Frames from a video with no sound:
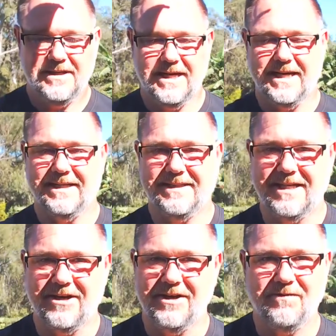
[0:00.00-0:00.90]
Yeah,
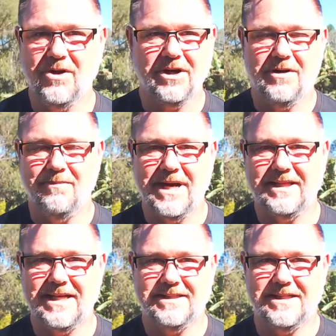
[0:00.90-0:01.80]
so you've got to
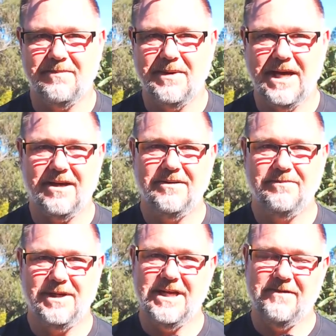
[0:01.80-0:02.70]
combat that somehow.
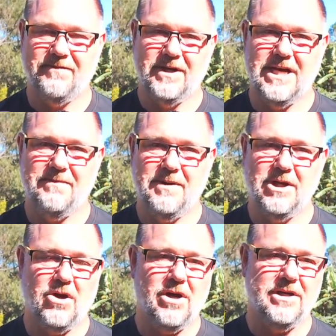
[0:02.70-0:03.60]
But if you're keeping
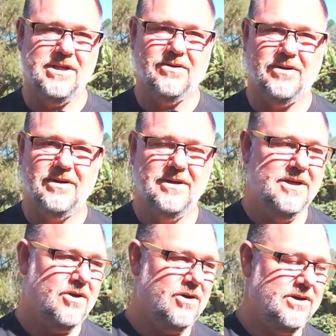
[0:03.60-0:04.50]
an eye on your
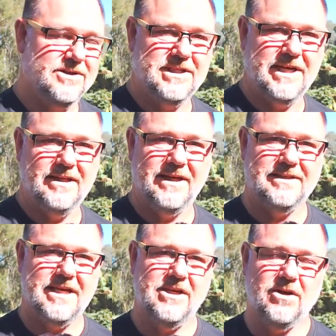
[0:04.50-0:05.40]

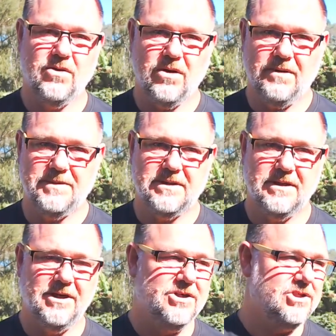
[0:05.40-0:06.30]
seedlings and your crops,
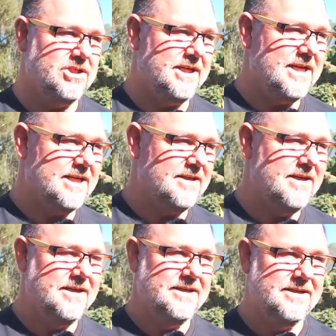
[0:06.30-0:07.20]
you usually can
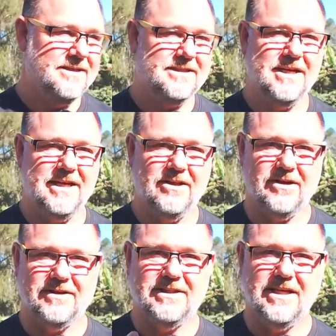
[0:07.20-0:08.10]
see,
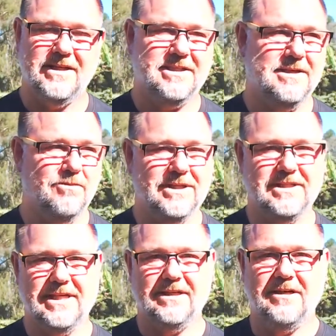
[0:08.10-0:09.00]
like I said this in my
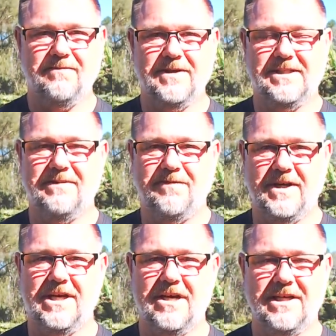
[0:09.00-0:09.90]
seedling
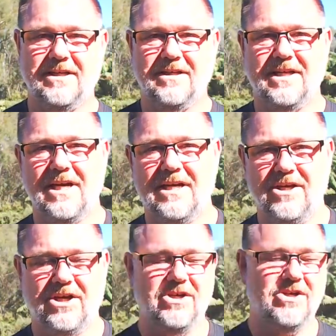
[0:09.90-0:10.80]
video the other day,
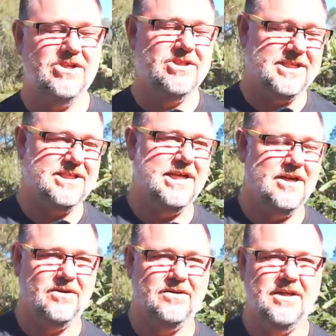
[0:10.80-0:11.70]
you can usually
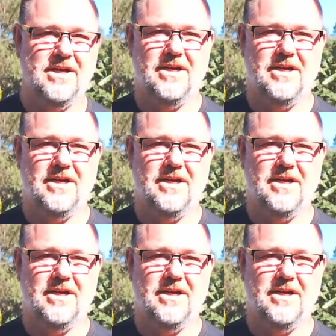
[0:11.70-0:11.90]
tell